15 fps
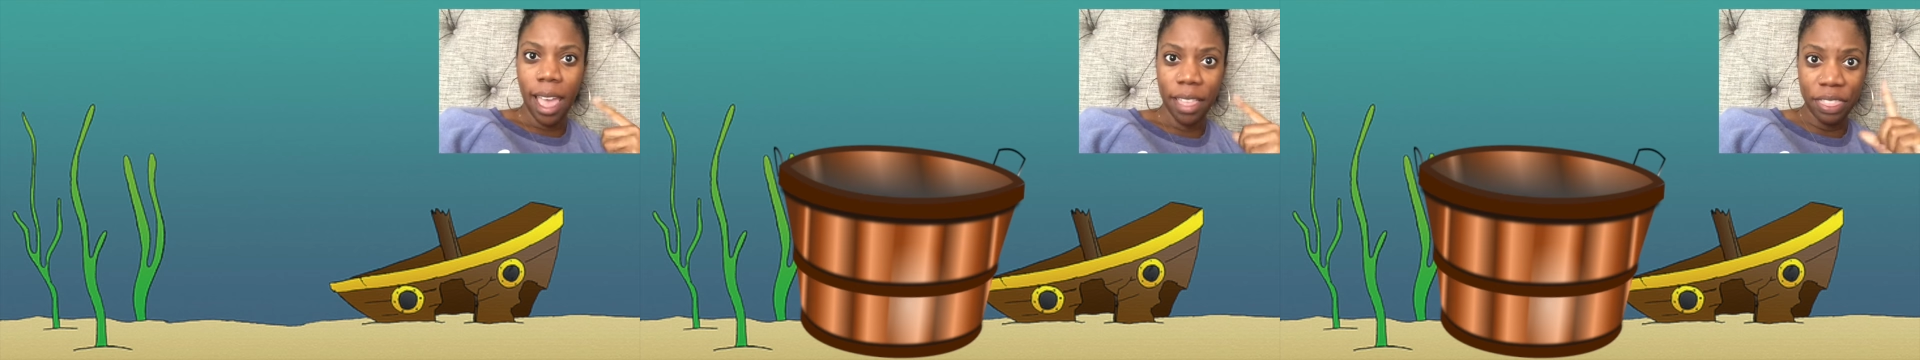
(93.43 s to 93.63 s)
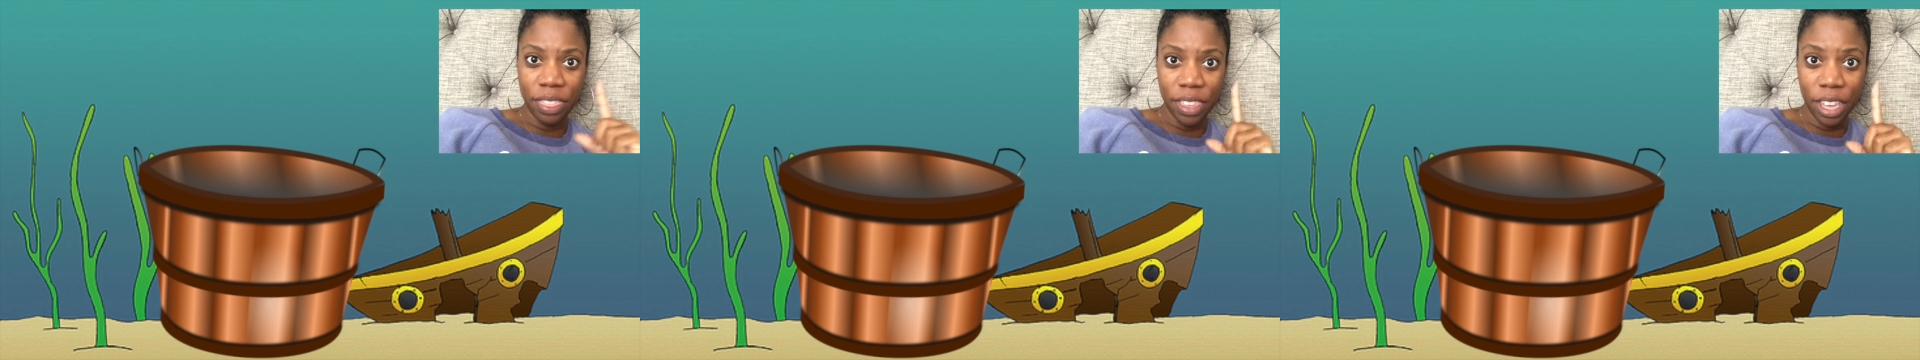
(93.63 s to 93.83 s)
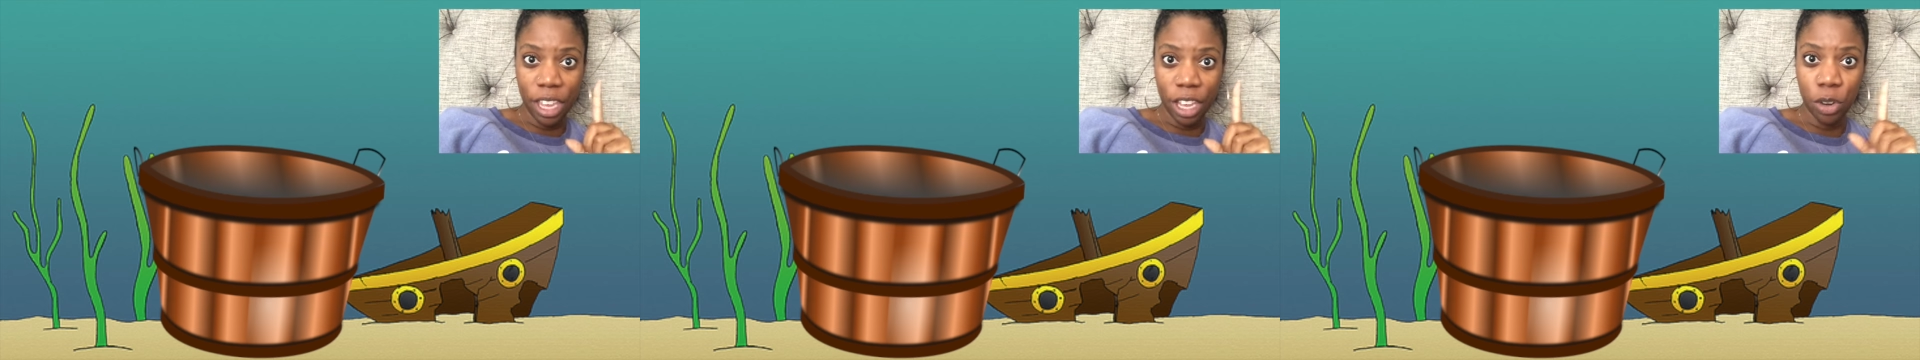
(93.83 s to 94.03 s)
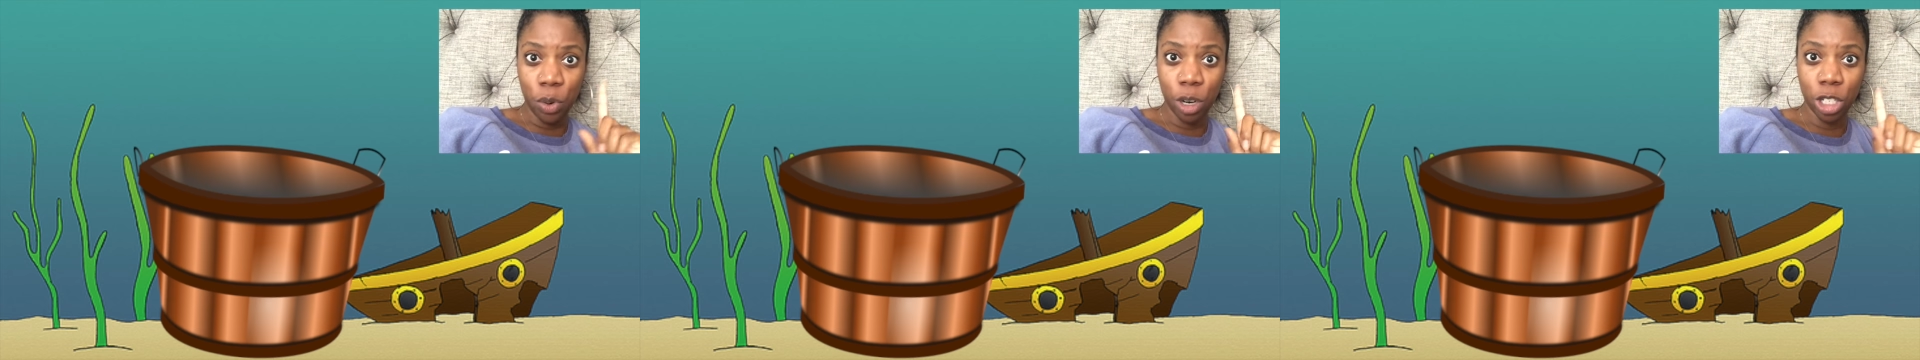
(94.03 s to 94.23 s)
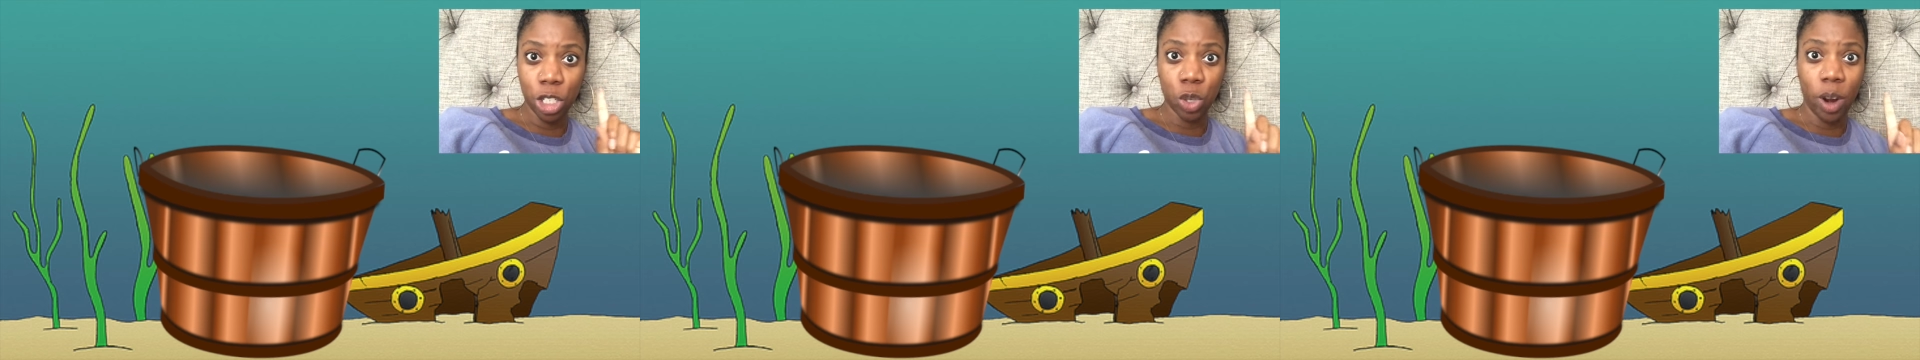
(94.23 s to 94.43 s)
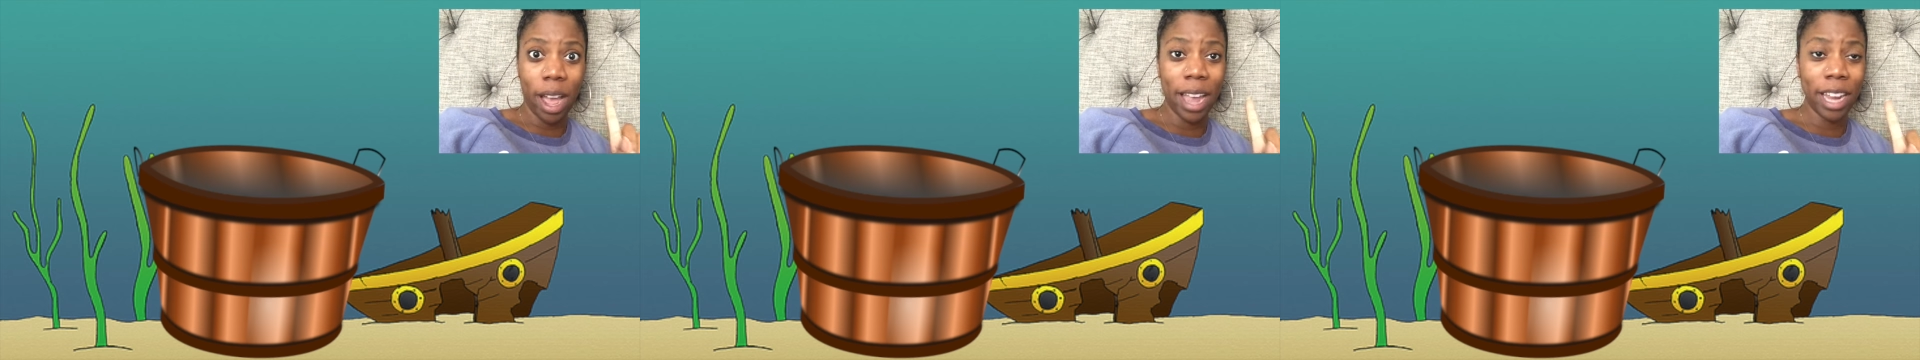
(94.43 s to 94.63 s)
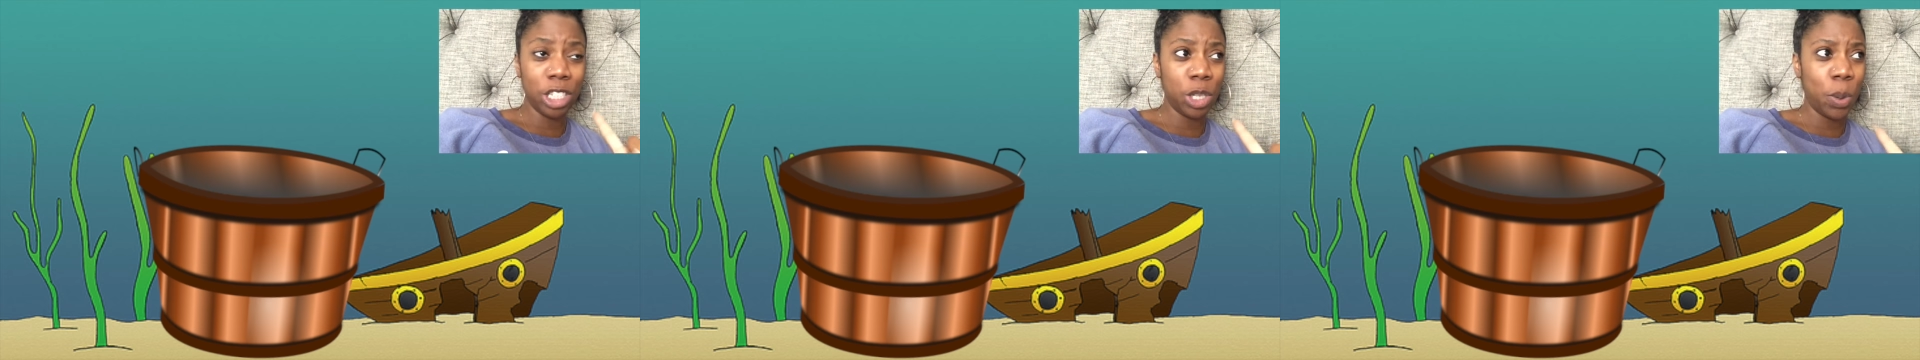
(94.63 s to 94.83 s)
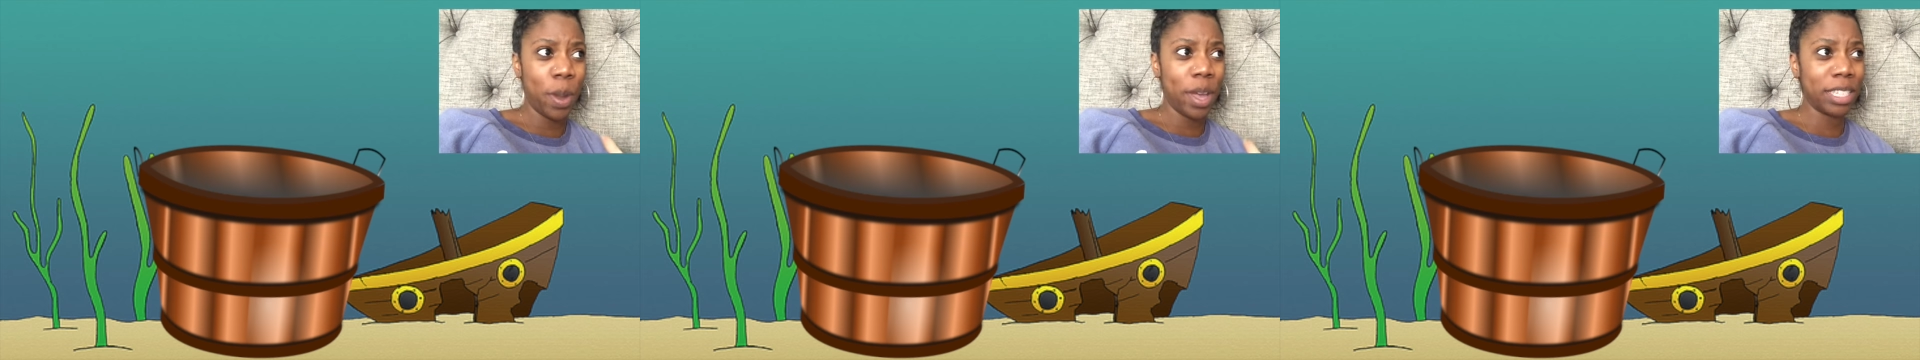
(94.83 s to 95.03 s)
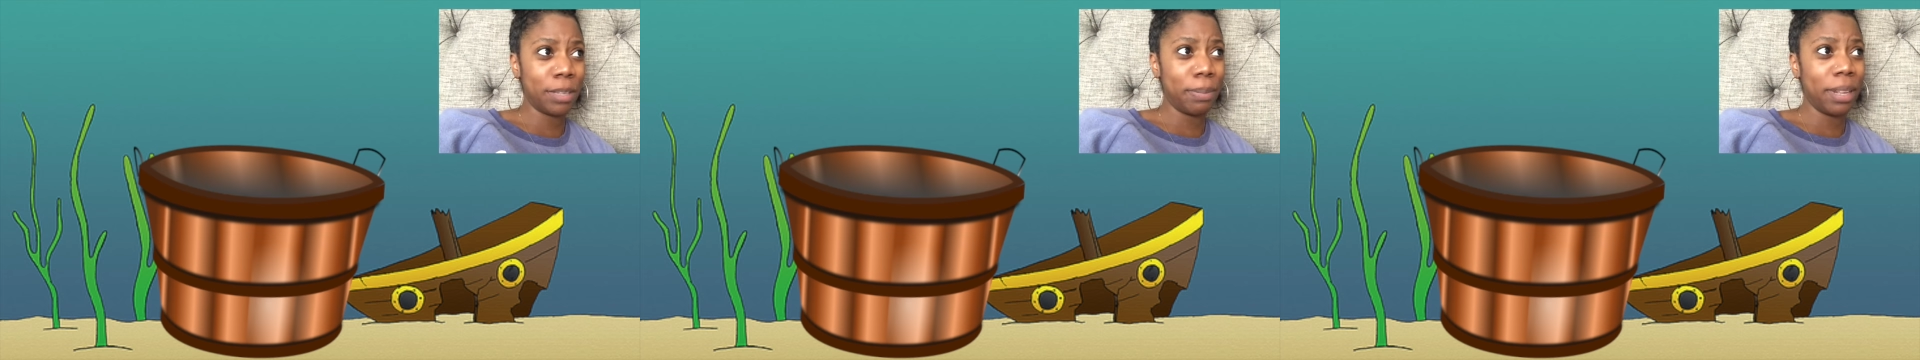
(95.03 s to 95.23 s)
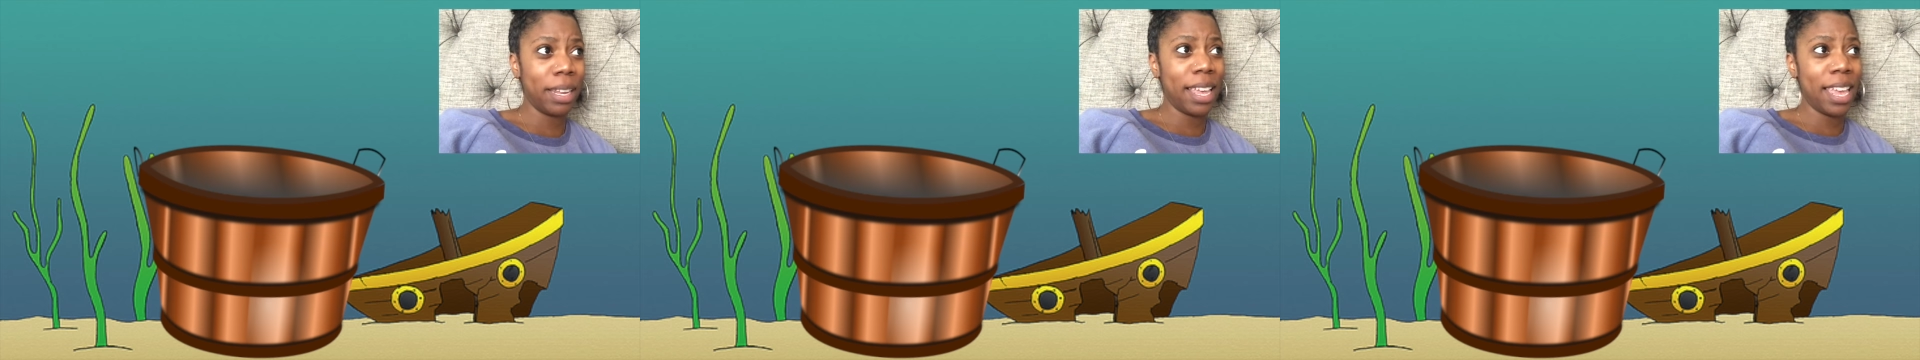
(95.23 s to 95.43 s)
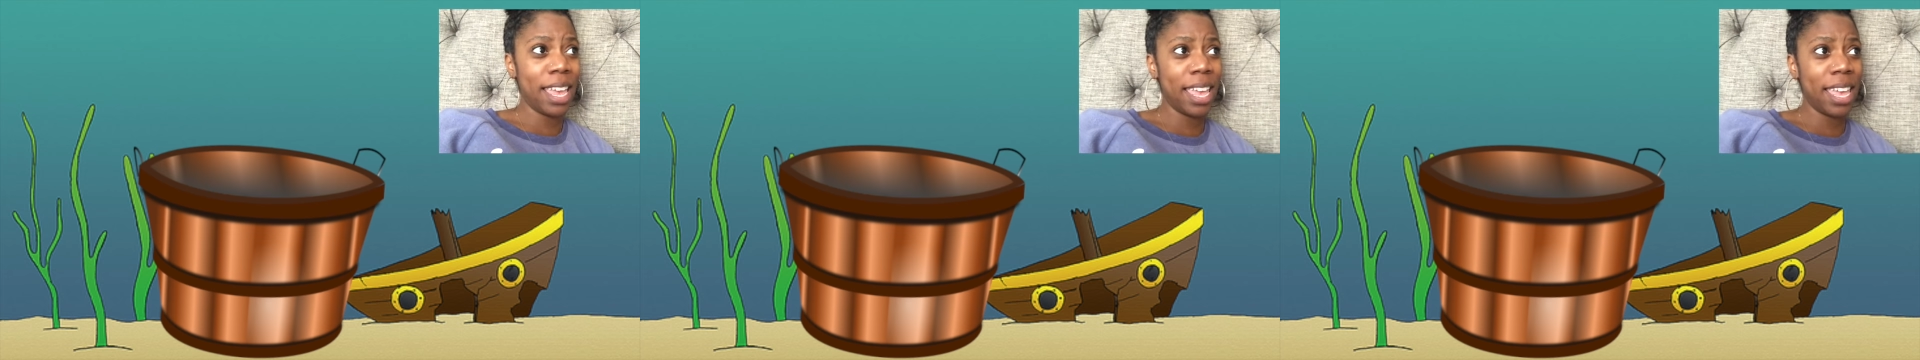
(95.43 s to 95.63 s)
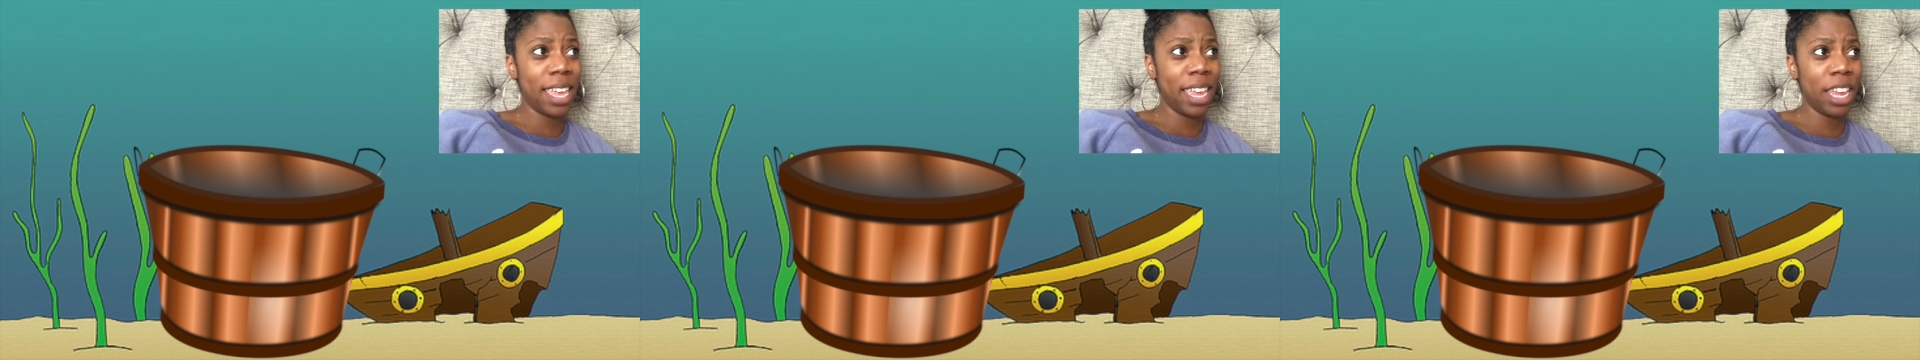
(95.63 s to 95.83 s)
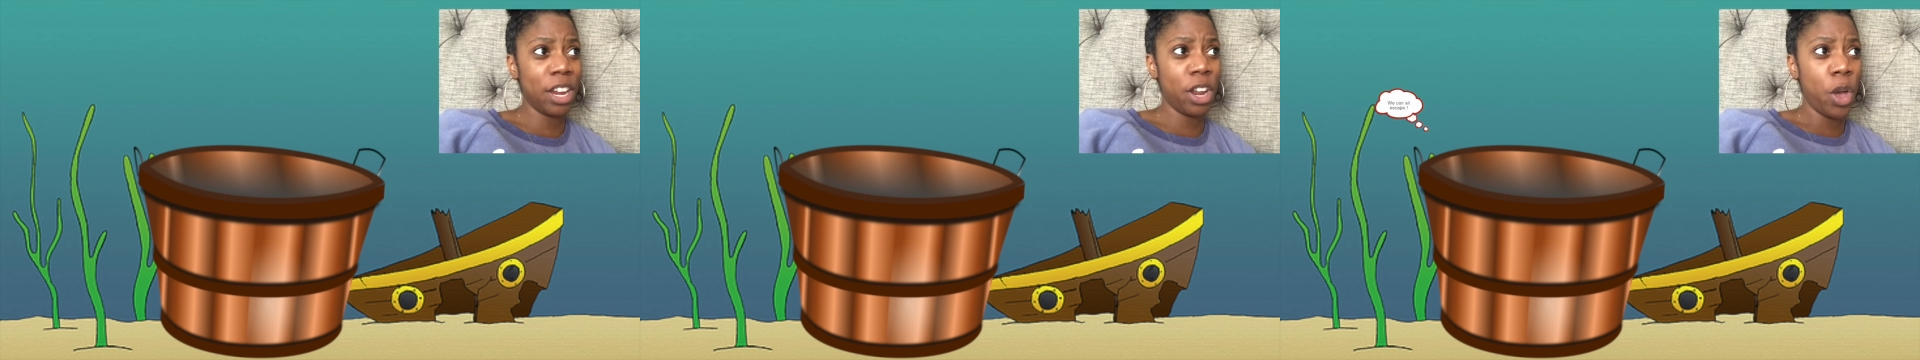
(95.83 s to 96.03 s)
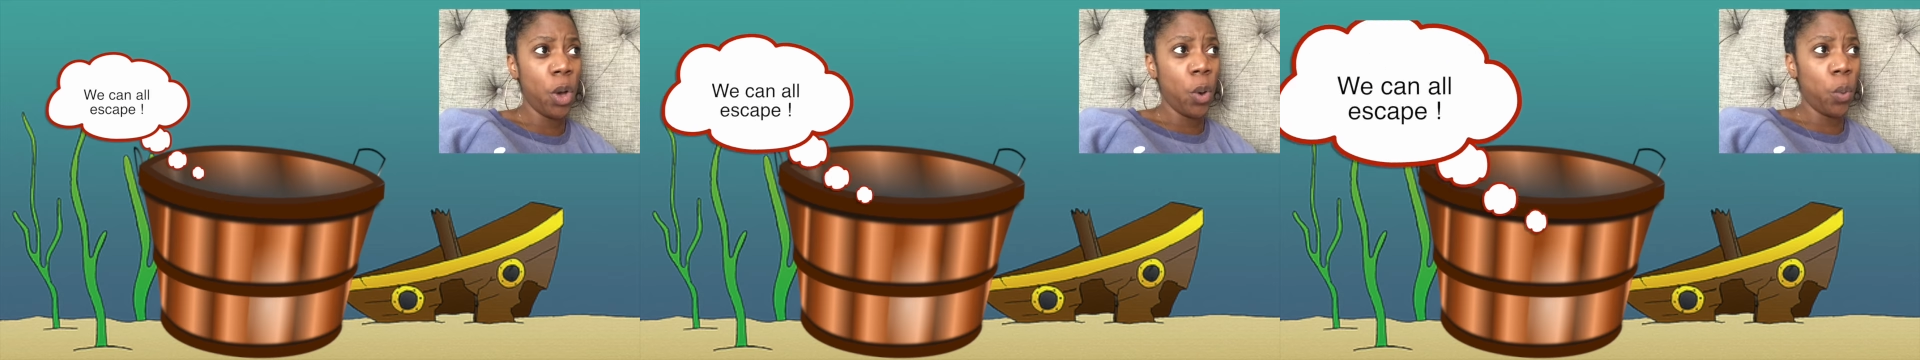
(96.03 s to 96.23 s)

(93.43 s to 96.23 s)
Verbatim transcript: And Theodore tried to explain